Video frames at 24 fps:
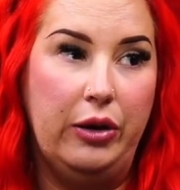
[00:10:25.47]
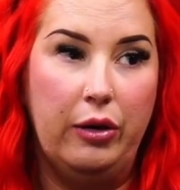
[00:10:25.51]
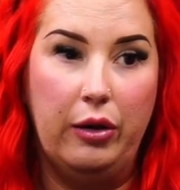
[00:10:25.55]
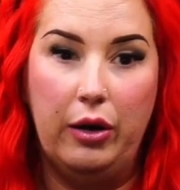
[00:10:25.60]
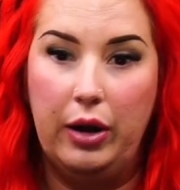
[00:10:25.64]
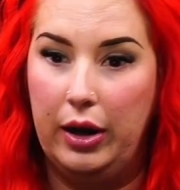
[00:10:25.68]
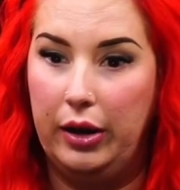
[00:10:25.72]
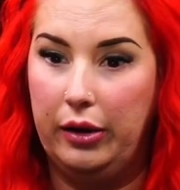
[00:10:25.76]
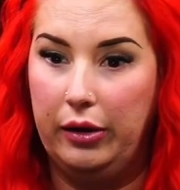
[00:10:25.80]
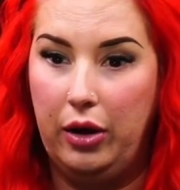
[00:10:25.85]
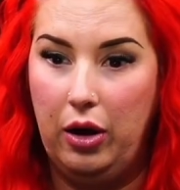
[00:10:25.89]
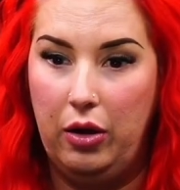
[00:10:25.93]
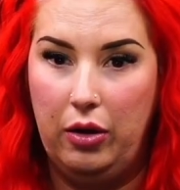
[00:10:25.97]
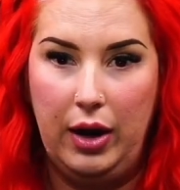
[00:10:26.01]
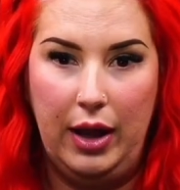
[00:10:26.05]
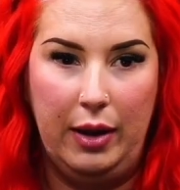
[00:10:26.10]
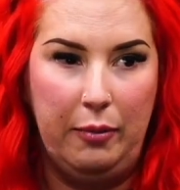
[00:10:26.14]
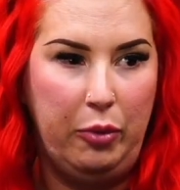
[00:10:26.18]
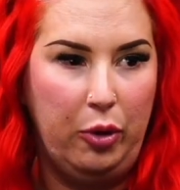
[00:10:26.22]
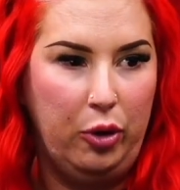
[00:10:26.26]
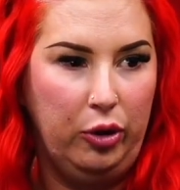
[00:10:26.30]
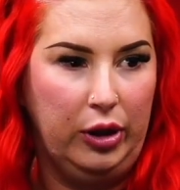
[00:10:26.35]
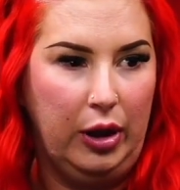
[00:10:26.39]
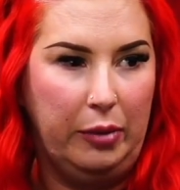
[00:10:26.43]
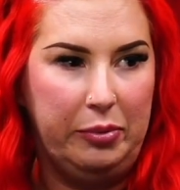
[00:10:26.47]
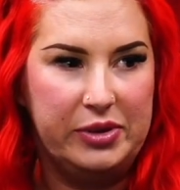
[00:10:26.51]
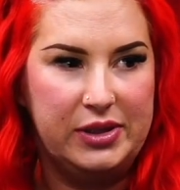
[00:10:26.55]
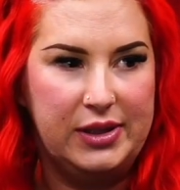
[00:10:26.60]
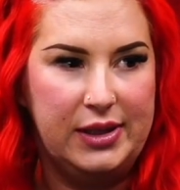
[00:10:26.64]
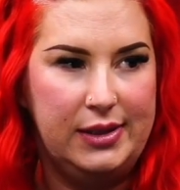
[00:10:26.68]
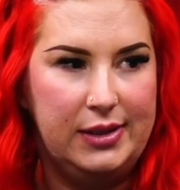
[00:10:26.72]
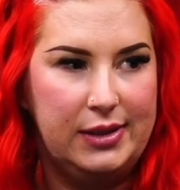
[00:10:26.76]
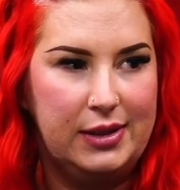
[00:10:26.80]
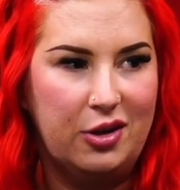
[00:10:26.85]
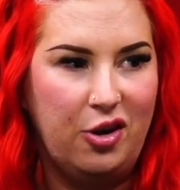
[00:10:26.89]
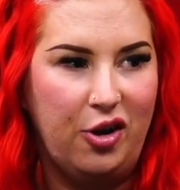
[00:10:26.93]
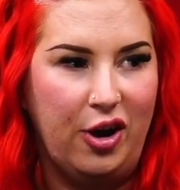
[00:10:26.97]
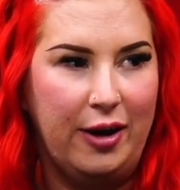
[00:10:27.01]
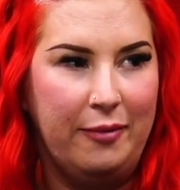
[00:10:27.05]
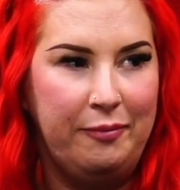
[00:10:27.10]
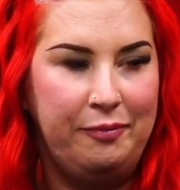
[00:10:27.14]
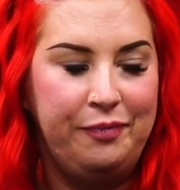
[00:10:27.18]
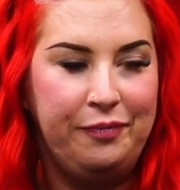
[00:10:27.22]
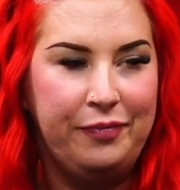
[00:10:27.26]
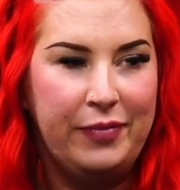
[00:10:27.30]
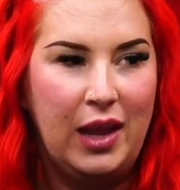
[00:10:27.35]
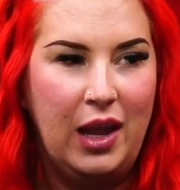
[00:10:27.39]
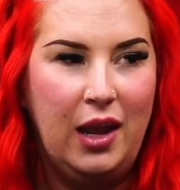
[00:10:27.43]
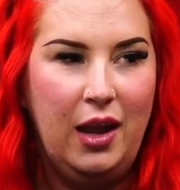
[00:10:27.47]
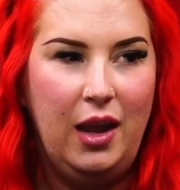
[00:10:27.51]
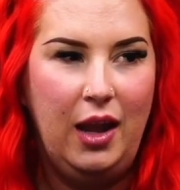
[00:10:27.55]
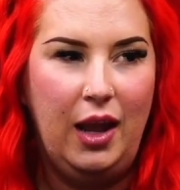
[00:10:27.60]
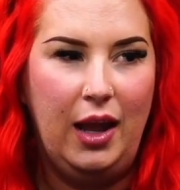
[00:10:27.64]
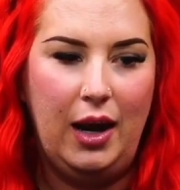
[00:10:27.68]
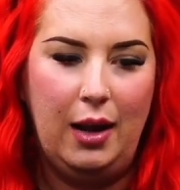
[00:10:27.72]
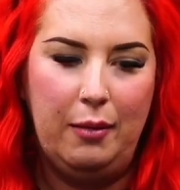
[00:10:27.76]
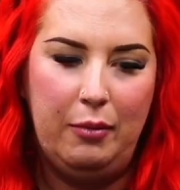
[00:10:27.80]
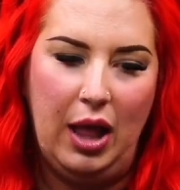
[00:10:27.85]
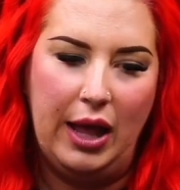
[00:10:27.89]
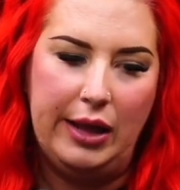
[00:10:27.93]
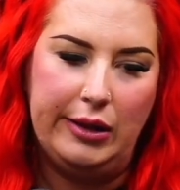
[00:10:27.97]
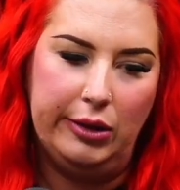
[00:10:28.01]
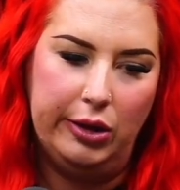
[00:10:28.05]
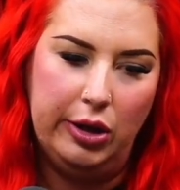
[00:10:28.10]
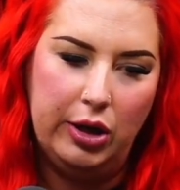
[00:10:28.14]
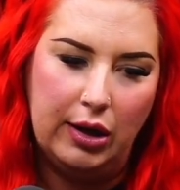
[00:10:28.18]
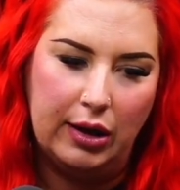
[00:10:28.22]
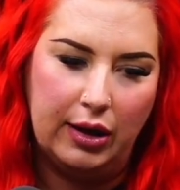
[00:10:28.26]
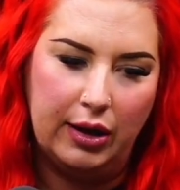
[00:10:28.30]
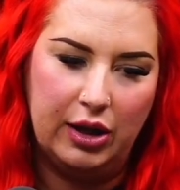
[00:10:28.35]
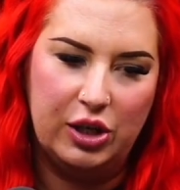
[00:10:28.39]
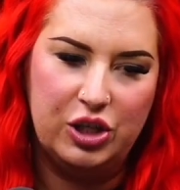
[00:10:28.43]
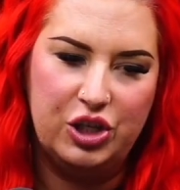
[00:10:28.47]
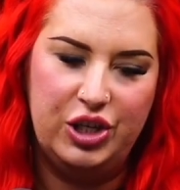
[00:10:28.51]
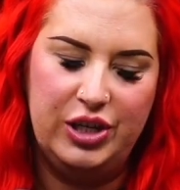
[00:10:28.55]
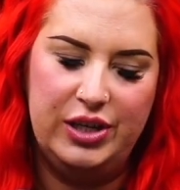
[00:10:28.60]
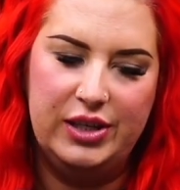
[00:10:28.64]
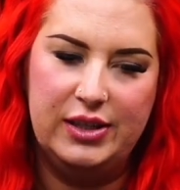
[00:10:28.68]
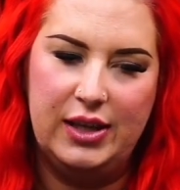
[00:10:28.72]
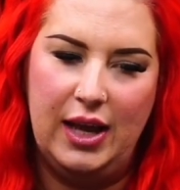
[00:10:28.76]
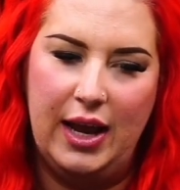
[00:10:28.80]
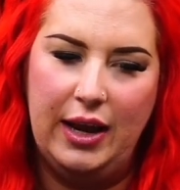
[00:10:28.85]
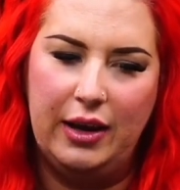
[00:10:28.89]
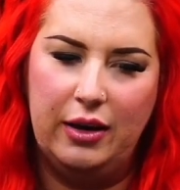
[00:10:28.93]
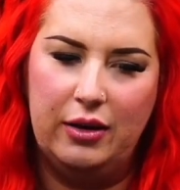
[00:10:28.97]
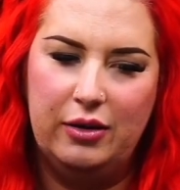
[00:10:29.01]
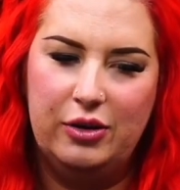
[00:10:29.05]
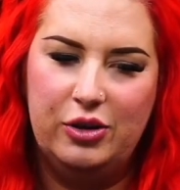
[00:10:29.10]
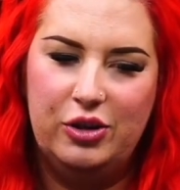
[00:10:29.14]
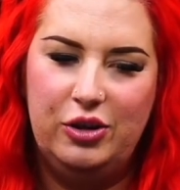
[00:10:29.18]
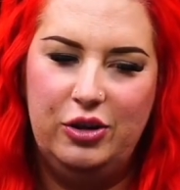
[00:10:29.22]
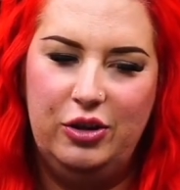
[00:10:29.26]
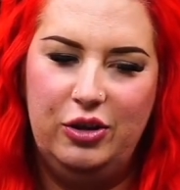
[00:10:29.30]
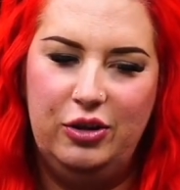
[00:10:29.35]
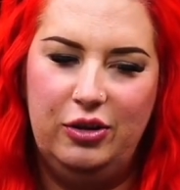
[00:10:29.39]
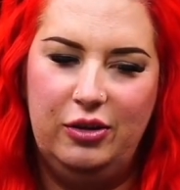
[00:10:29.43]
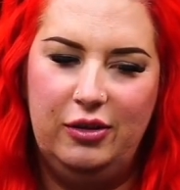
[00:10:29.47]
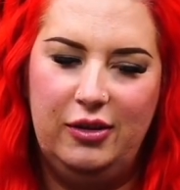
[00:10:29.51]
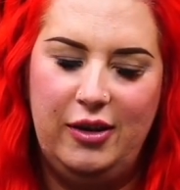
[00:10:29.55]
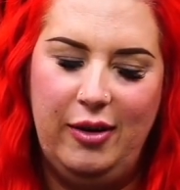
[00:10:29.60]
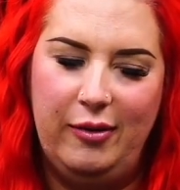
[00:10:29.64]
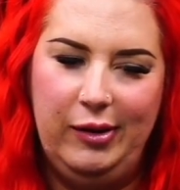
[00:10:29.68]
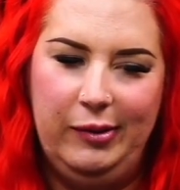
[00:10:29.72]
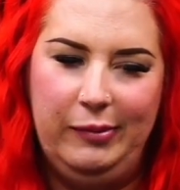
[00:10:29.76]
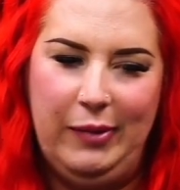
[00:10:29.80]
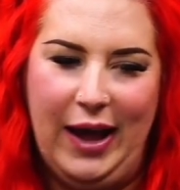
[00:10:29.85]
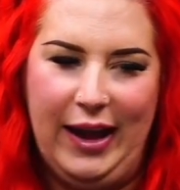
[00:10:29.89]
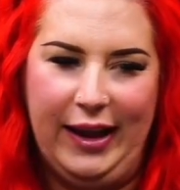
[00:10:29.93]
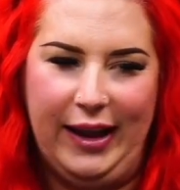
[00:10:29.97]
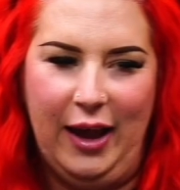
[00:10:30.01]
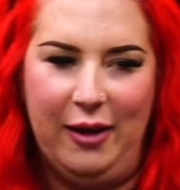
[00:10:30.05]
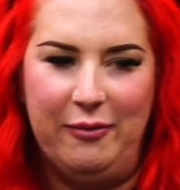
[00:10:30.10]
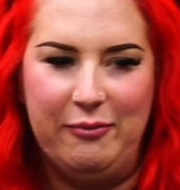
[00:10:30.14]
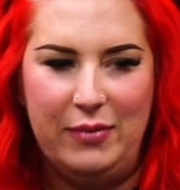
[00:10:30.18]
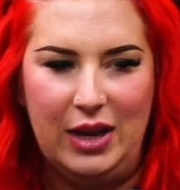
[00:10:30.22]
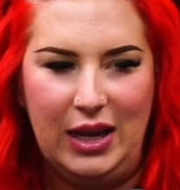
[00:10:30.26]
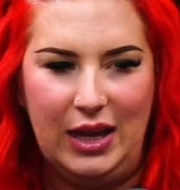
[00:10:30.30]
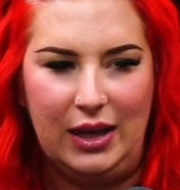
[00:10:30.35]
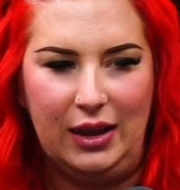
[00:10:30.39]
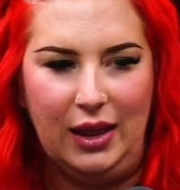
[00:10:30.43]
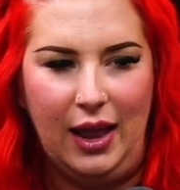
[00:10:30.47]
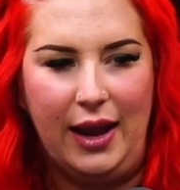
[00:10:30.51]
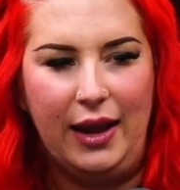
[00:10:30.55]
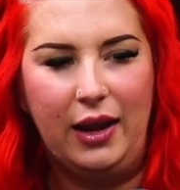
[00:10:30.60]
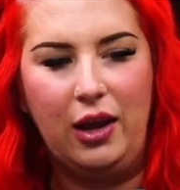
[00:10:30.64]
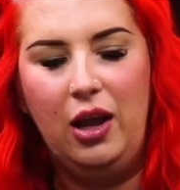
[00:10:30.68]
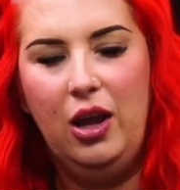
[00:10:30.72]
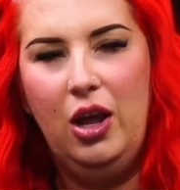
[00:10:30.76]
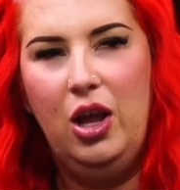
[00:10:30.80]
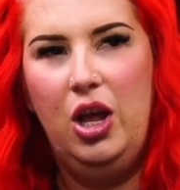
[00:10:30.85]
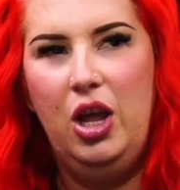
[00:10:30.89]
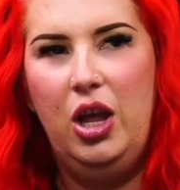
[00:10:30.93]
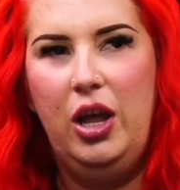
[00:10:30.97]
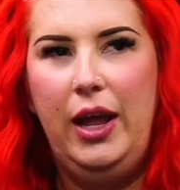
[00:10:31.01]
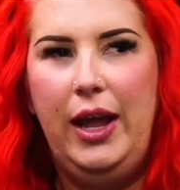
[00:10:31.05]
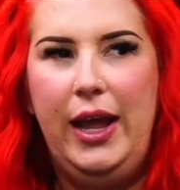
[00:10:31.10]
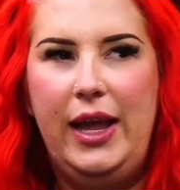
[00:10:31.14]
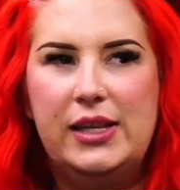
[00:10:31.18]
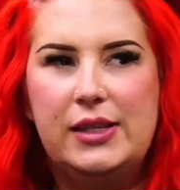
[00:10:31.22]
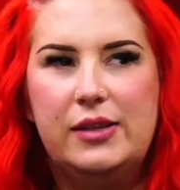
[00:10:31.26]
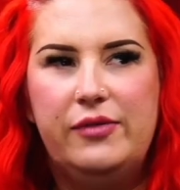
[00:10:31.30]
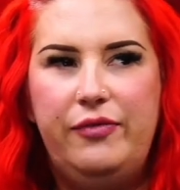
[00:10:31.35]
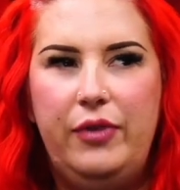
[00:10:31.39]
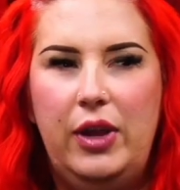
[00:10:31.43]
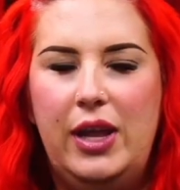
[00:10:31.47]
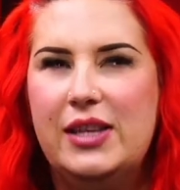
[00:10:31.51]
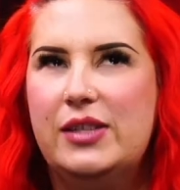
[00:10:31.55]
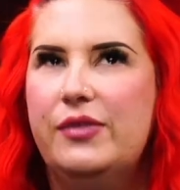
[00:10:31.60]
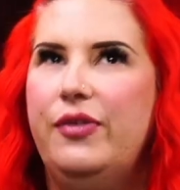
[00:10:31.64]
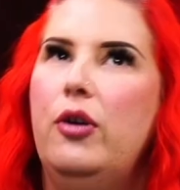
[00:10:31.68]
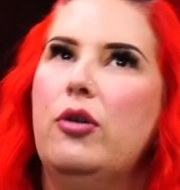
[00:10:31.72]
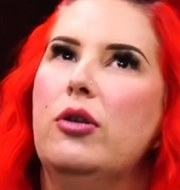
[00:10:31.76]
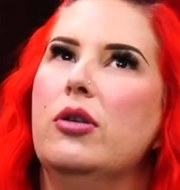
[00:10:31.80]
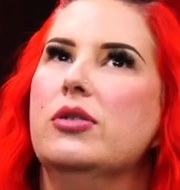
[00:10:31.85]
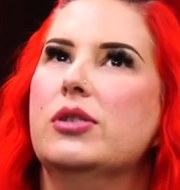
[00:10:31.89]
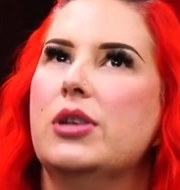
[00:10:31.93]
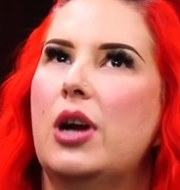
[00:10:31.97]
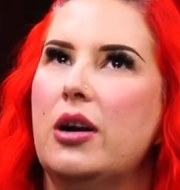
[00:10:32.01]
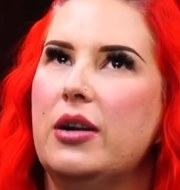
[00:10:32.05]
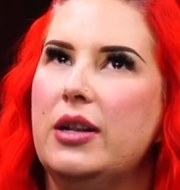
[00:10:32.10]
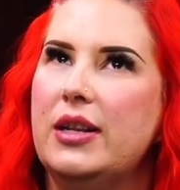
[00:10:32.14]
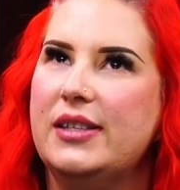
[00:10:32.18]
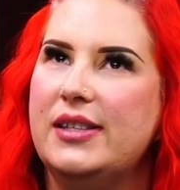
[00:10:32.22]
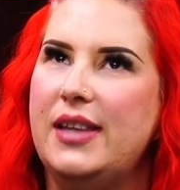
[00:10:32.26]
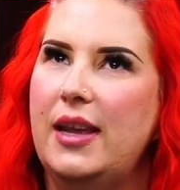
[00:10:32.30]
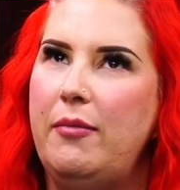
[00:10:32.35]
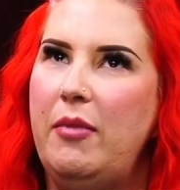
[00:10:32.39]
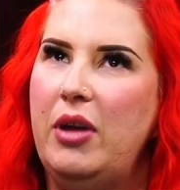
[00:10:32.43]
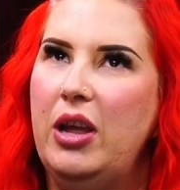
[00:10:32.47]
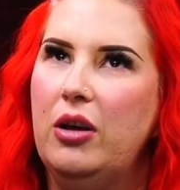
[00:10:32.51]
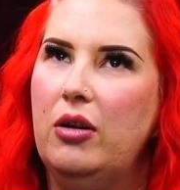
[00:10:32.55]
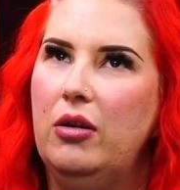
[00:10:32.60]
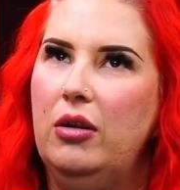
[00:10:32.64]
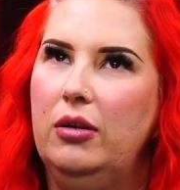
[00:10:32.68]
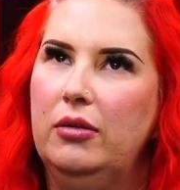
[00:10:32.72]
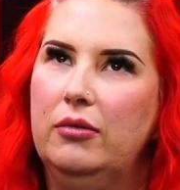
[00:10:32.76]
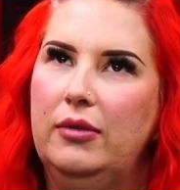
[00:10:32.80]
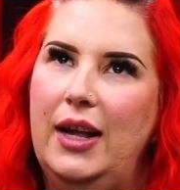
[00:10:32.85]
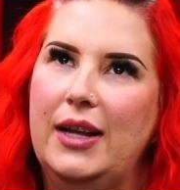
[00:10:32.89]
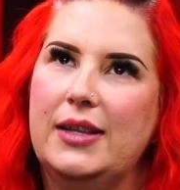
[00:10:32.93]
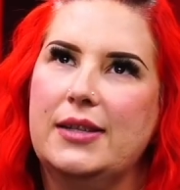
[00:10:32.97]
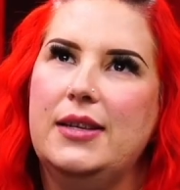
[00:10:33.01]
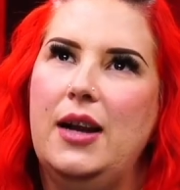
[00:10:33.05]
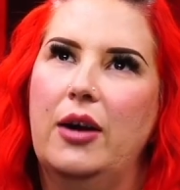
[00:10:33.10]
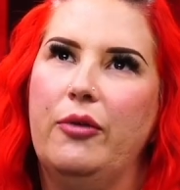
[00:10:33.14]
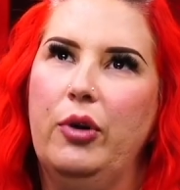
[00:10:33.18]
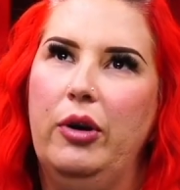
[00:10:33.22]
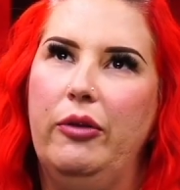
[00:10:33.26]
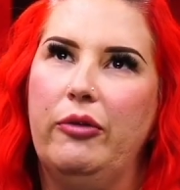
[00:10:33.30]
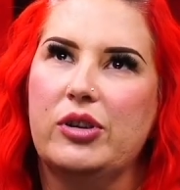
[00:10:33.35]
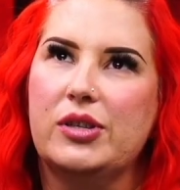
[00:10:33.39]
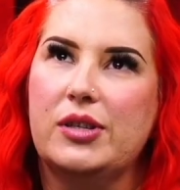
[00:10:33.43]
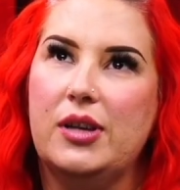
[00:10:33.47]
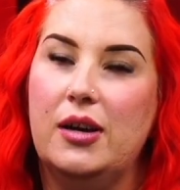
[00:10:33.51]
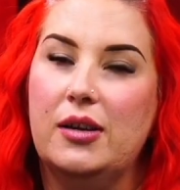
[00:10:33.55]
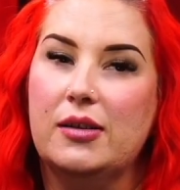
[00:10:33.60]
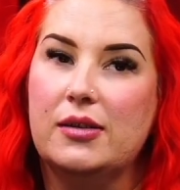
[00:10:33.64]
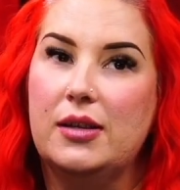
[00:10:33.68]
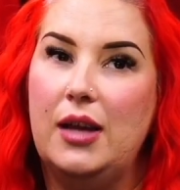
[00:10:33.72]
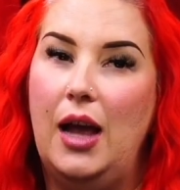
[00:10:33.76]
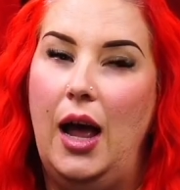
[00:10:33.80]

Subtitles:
You got to go. And I pulled up his Instagram. And I'm like, look. And she's like, coming back at me, like, his photos aren't in the same angle. That's not real results.